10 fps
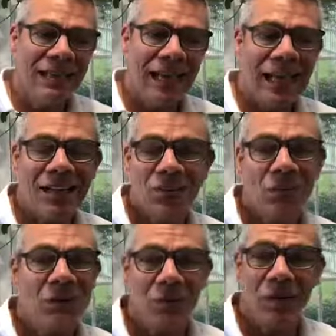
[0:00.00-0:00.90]

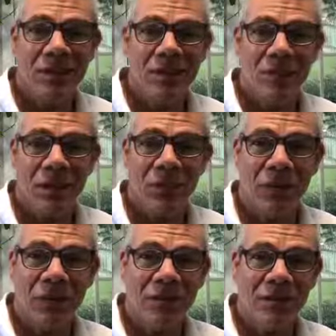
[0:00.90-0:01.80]
actually it raises my
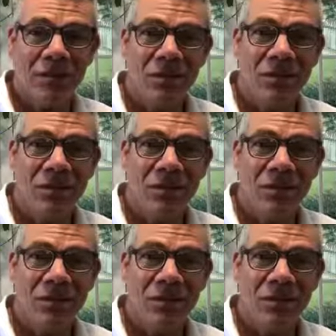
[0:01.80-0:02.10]
writing skill,